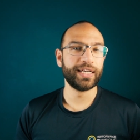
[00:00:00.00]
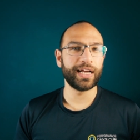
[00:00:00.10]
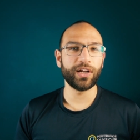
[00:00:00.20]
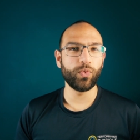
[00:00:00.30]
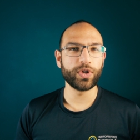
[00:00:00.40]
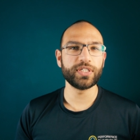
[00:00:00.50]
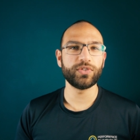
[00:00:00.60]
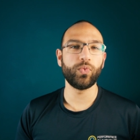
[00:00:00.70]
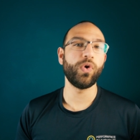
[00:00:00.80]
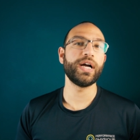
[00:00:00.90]
and I
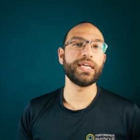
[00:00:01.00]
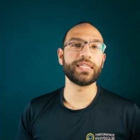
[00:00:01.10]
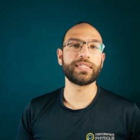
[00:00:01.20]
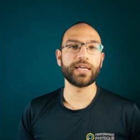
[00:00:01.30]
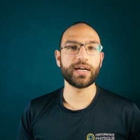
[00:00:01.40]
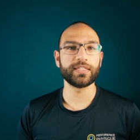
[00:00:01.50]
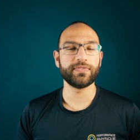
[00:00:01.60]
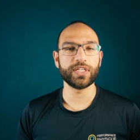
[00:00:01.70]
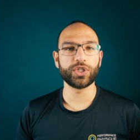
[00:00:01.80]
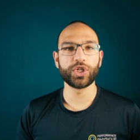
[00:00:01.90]
wondered why at the start
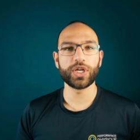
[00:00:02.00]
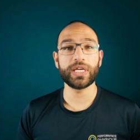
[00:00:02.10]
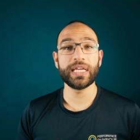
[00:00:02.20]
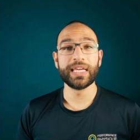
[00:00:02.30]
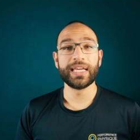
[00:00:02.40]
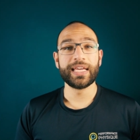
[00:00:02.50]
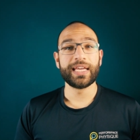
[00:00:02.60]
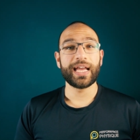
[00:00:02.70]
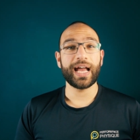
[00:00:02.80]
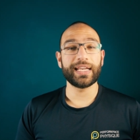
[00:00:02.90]
of this journey.
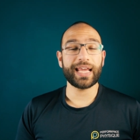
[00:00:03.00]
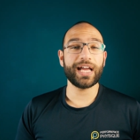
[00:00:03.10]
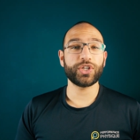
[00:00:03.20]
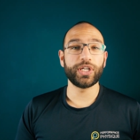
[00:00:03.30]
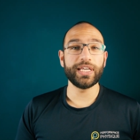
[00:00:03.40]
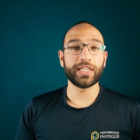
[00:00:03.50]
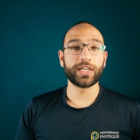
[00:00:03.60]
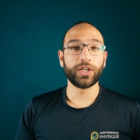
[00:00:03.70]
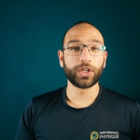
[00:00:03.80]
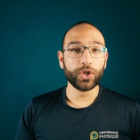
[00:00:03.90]
And actually, in the
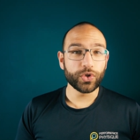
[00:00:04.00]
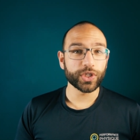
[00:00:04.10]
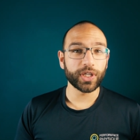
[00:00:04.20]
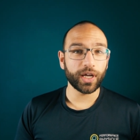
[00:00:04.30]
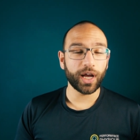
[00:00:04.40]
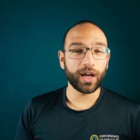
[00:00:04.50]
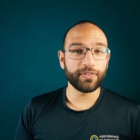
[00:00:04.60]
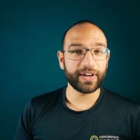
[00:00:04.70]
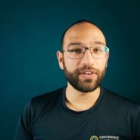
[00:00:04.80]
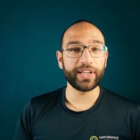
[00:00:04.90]
conclusion, I
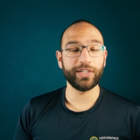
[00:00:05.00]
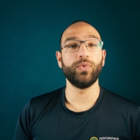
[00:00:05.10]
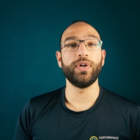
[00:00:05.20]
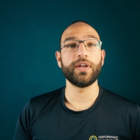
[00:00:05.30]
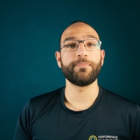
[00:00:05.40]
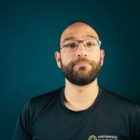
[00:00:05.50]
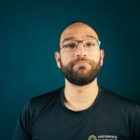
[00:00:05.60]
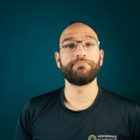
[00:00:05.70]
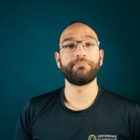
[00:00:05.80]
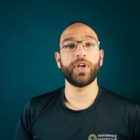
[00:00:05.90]
found out why.
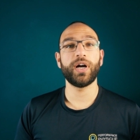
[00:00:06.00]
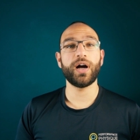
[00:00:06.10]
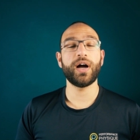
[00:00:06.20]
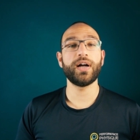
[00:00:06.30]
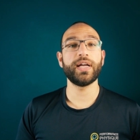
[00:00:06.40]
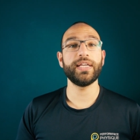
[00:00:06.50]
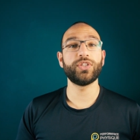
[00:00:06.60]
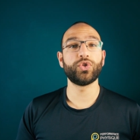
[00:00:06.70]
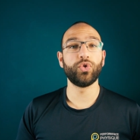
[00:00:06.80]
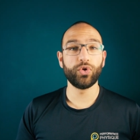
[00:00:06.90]
I
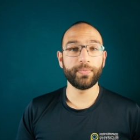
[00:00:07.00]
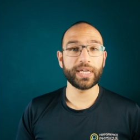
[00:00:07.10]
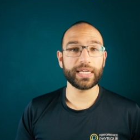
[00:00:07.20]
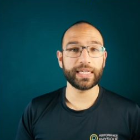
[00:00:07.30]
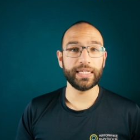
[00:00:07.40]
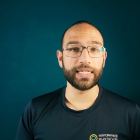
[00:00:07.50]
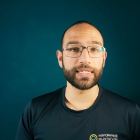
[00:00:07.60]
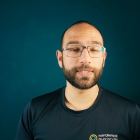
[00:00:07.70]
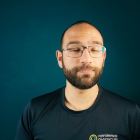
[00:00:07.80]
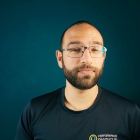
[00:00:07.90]
tore my
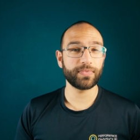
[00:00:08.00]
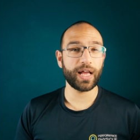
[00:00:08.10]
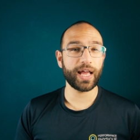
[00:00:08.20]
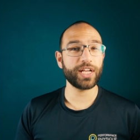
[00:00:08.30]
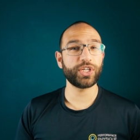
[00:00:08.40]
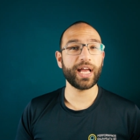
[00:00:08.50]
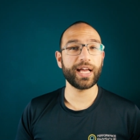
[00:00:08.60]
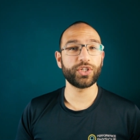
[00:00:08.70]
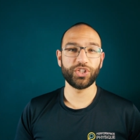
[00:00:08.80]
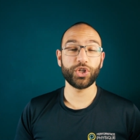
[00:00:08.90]
Achilles. I actually
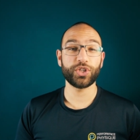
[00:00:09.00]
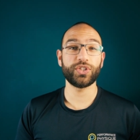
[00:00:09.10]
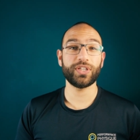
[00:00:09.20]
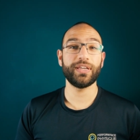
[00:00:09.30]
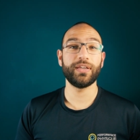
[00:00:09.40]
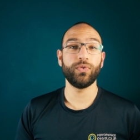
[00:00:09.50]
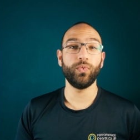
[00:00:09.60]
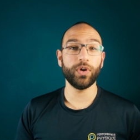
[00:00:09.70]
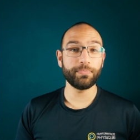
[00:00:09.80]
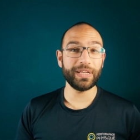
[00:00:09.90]
had just
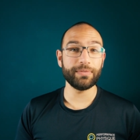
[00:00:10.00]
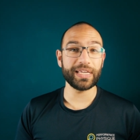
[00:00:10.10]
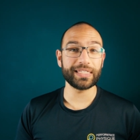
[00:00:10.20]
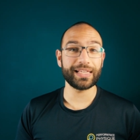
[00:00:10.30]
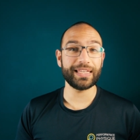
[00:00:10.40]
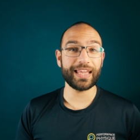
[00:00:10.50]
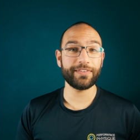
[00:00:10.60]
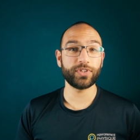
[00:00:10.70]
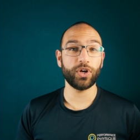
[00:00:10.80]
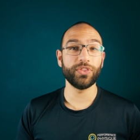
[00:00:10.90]
1 millimeter
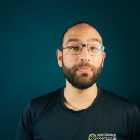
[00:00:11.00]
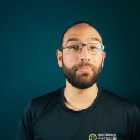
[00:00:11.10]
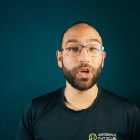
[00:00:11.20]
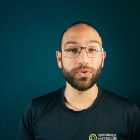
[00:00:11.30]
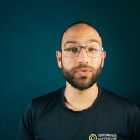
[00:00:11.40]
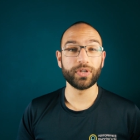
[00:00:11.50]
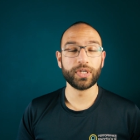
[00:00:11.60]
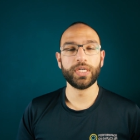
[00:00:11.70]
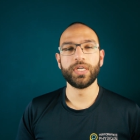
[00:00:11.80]
left on the bone,